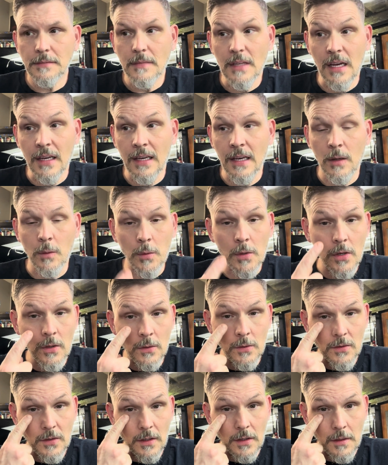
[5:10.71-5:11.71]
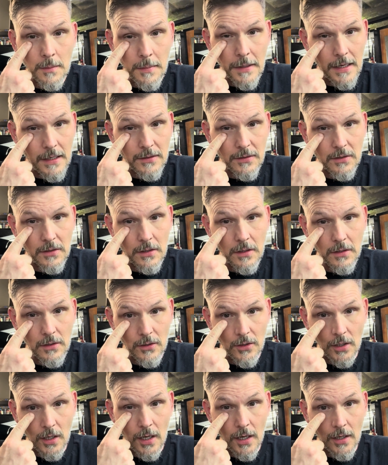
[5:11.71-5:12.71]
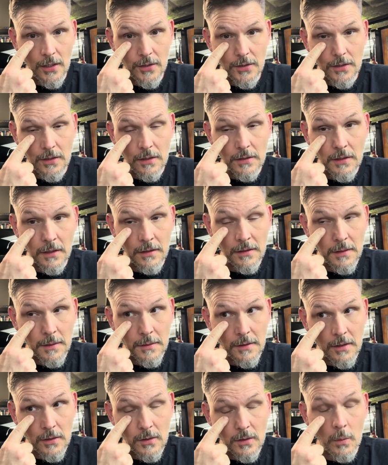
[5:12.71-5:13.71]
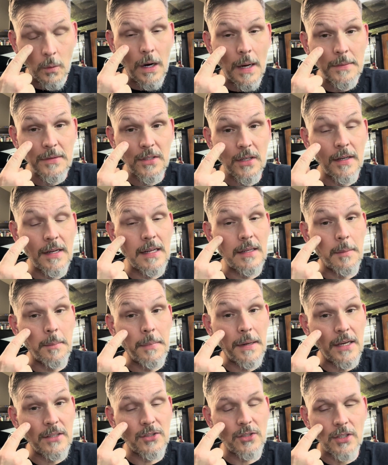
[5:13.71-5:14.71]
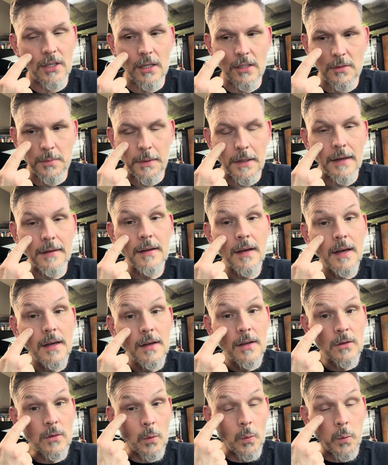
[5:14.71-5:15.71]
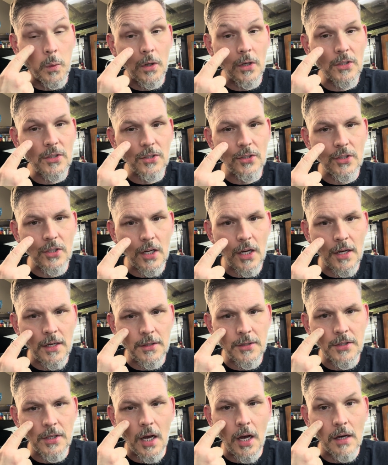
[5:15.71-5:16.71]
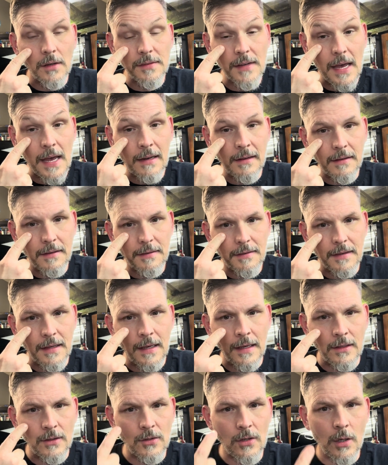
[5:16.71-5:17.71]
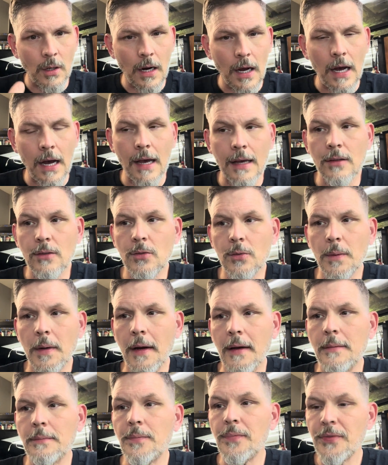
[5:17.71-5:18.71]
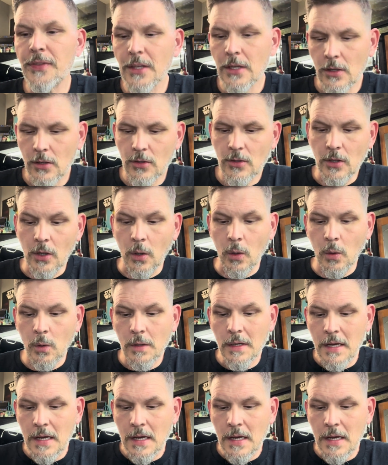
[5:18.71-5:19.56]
Again, we're using the best judge, I'm sorry, not the best judge, but the worst judge of anything is our eyes, right? So